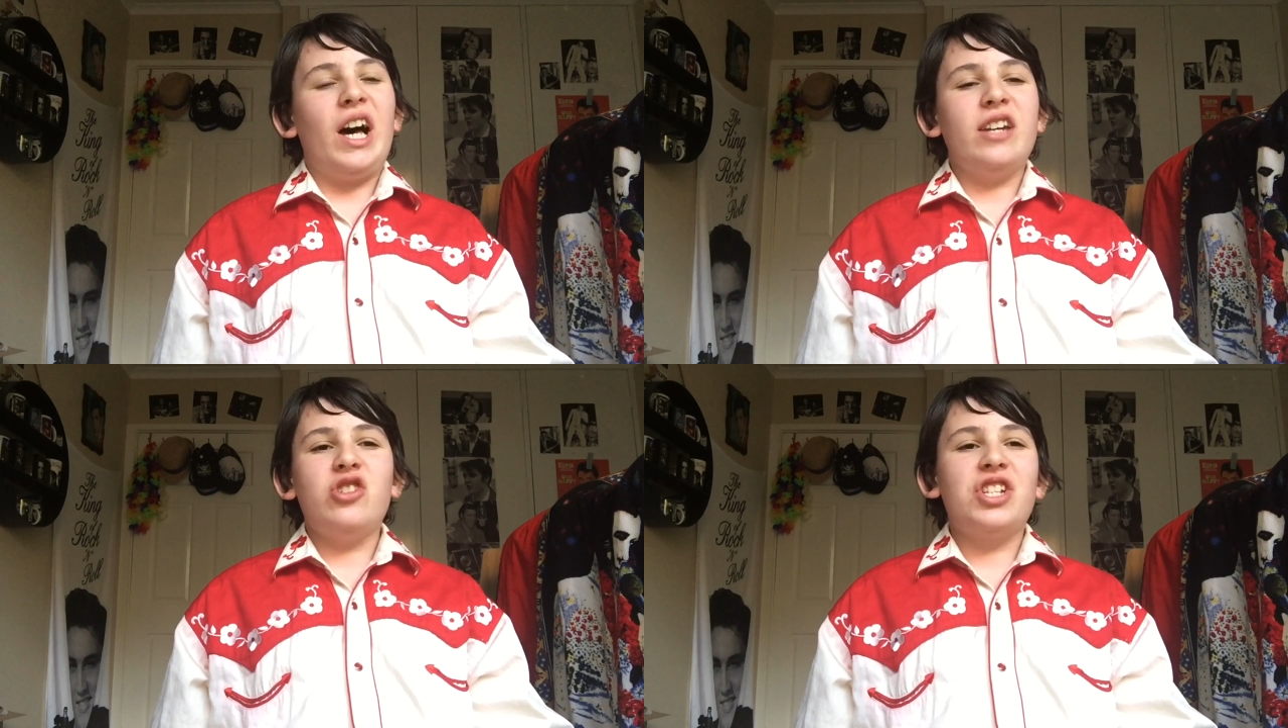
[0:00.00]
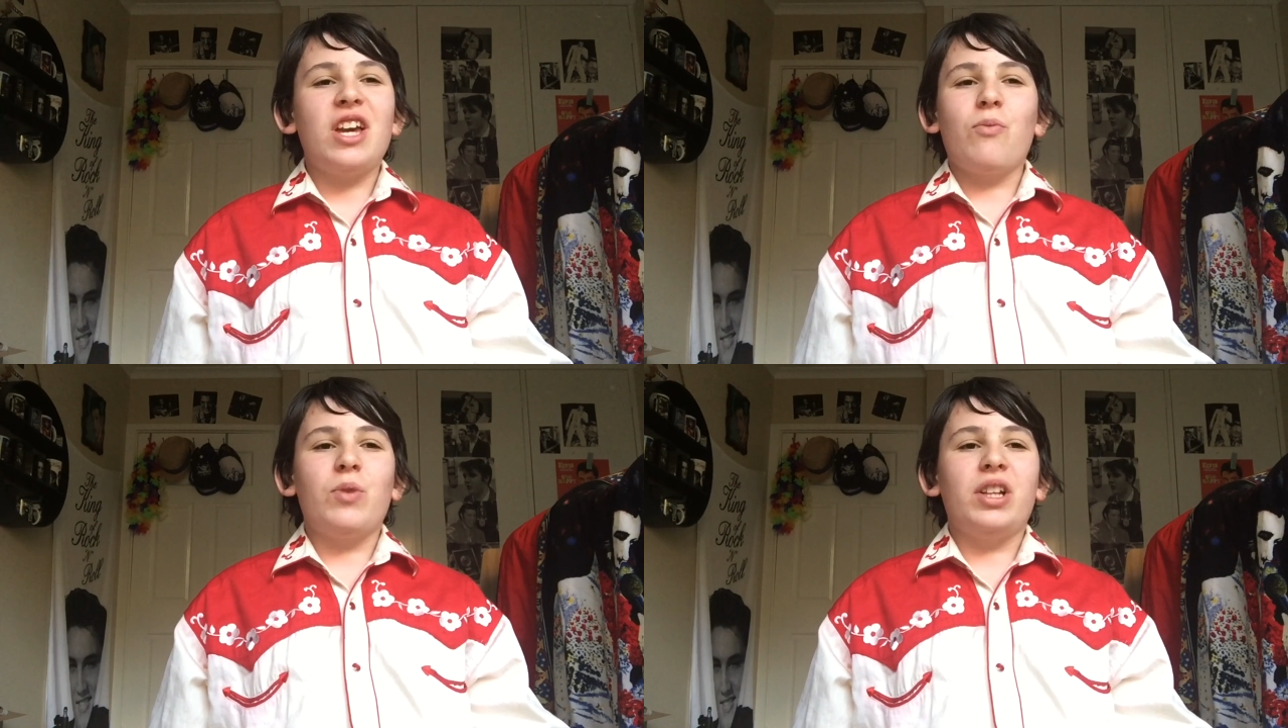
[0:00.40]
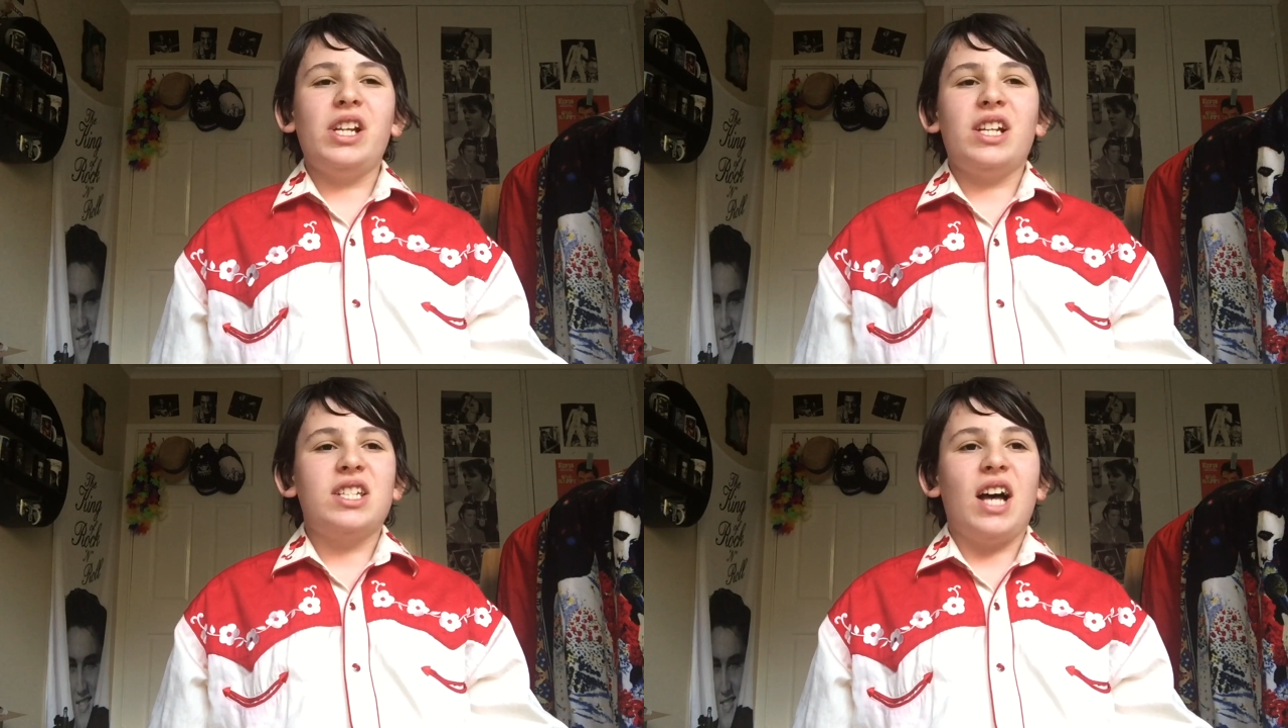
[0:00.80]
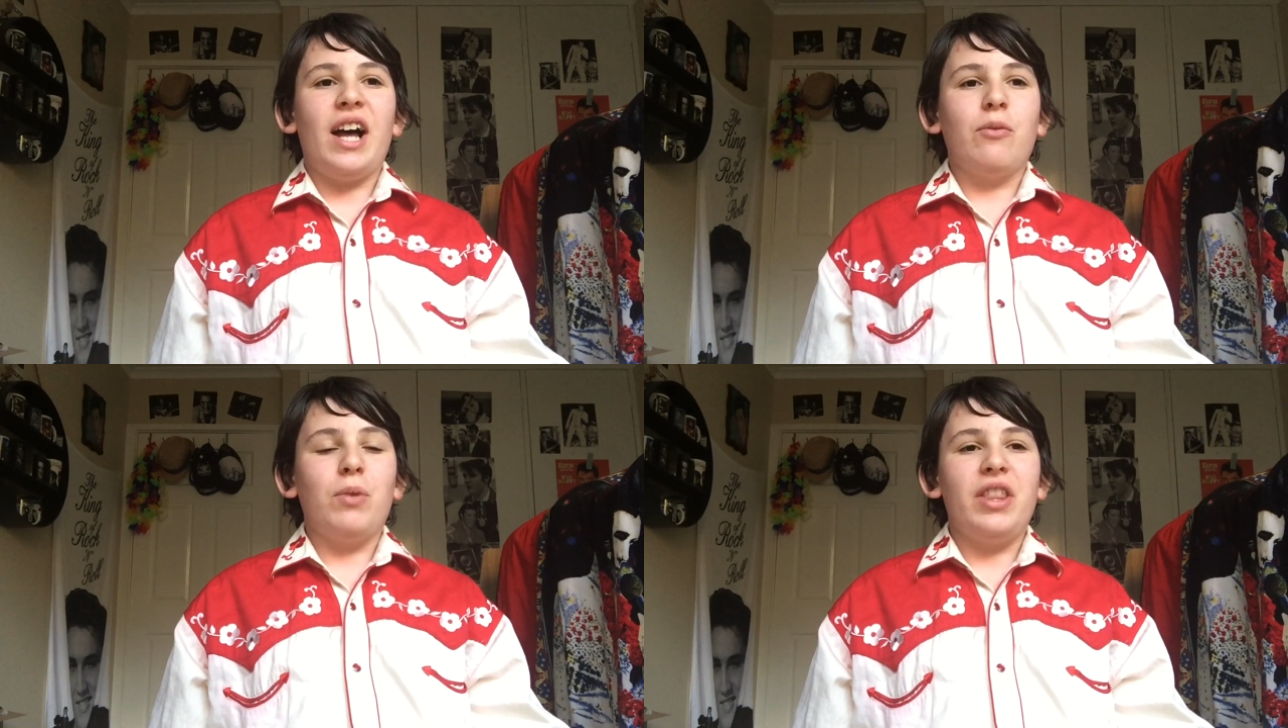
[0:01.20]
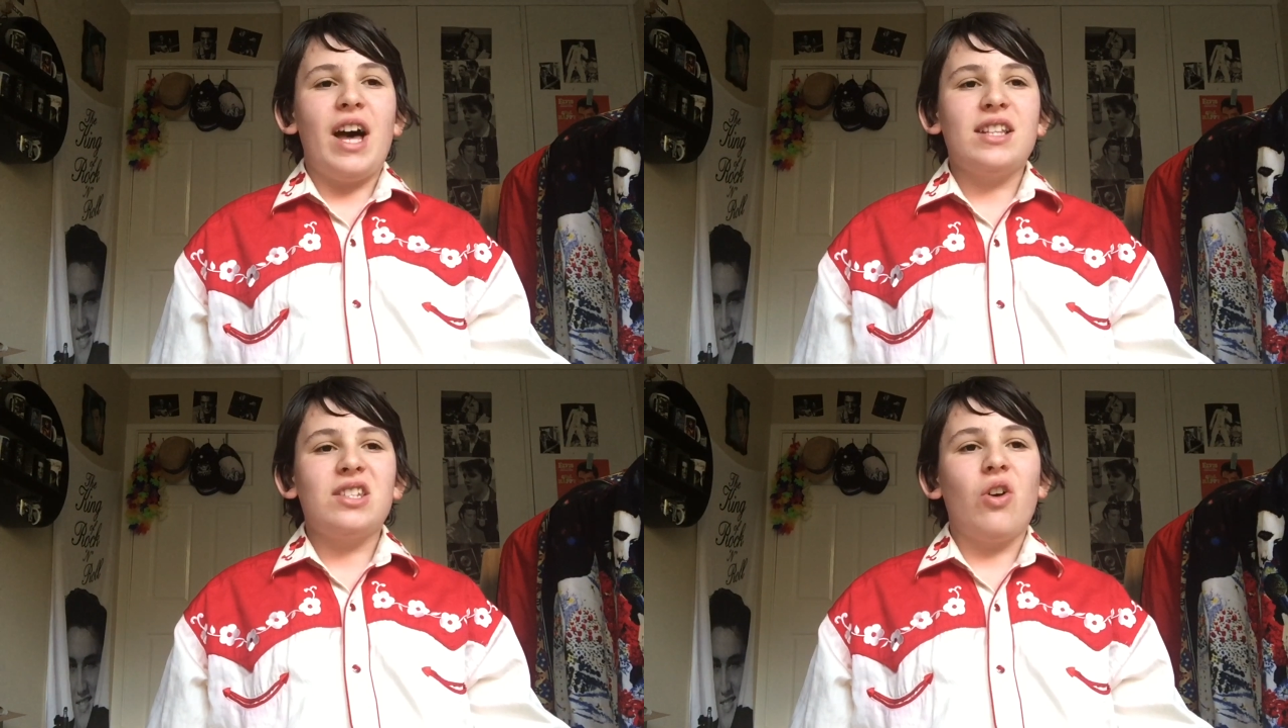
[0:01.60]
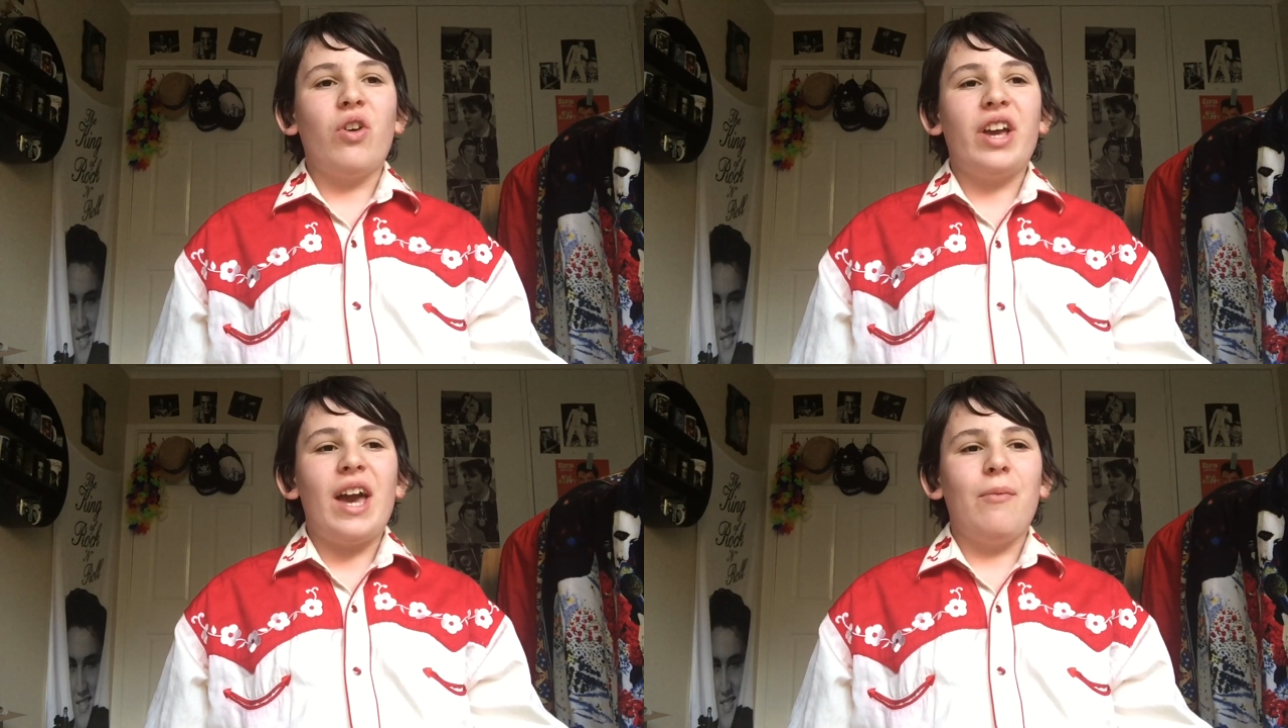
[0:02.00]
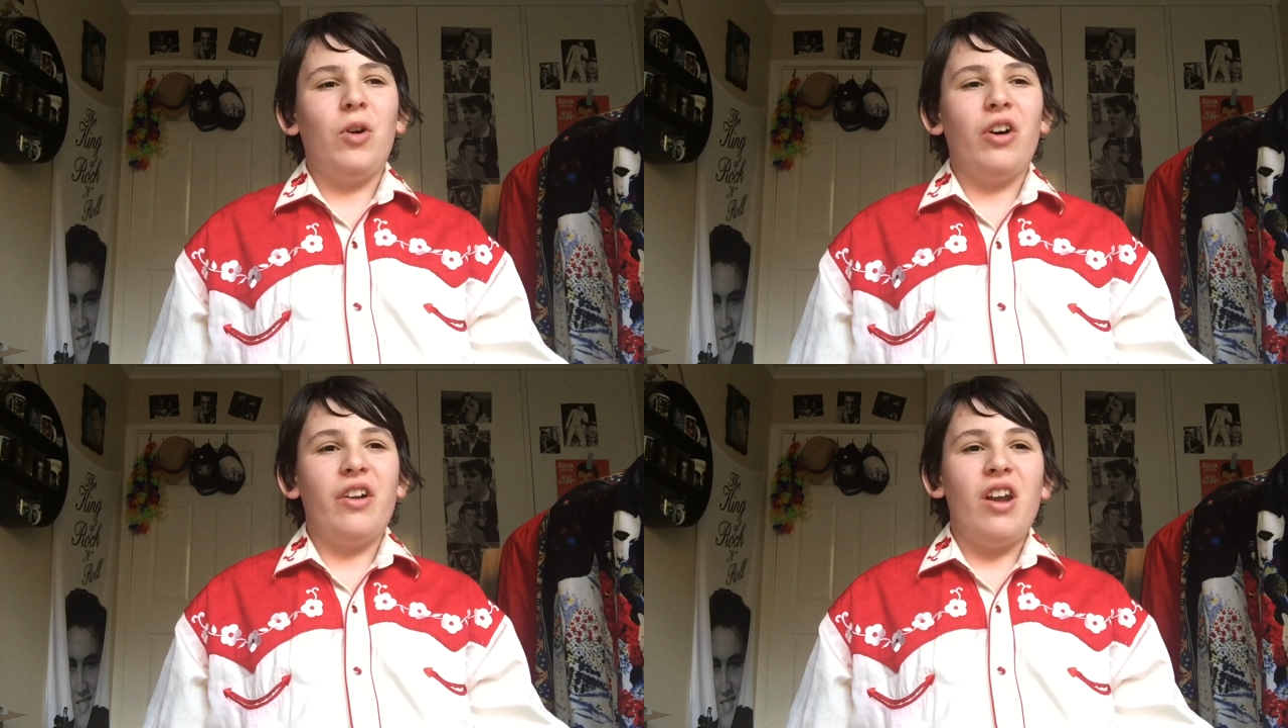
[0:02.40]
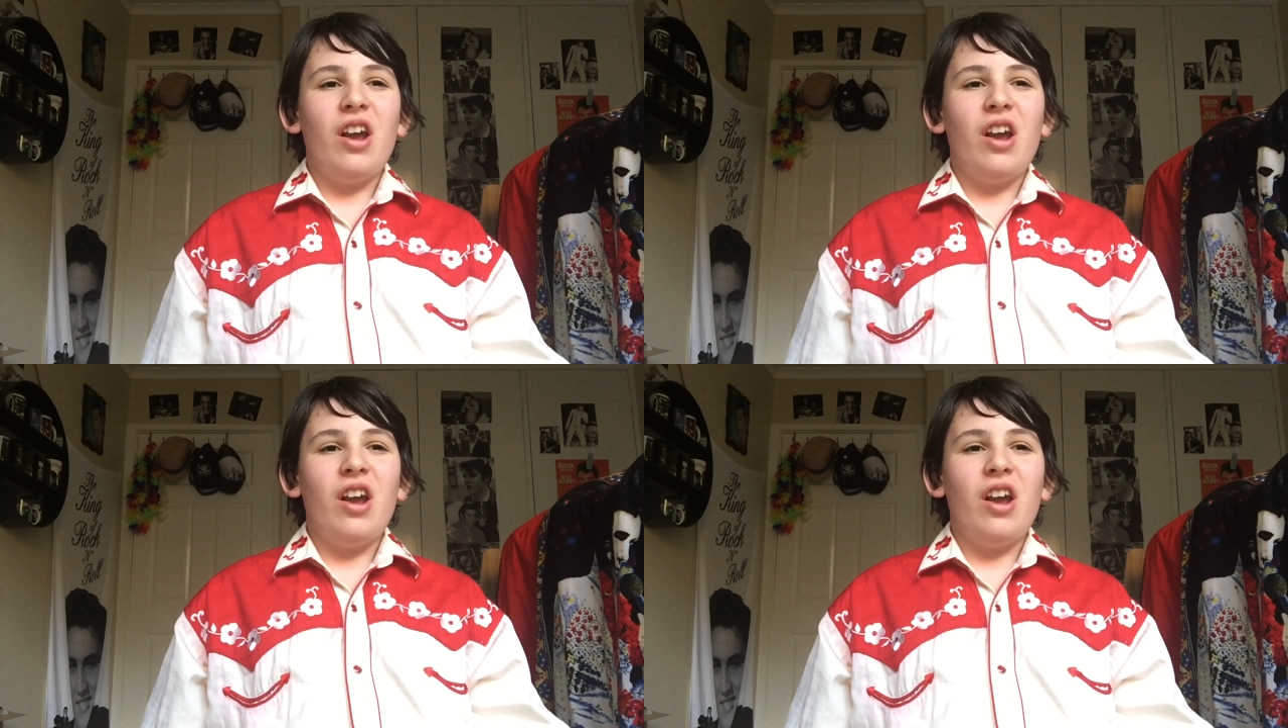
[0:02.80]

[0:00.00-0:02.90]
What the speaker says: I used to get really excited when that song came on.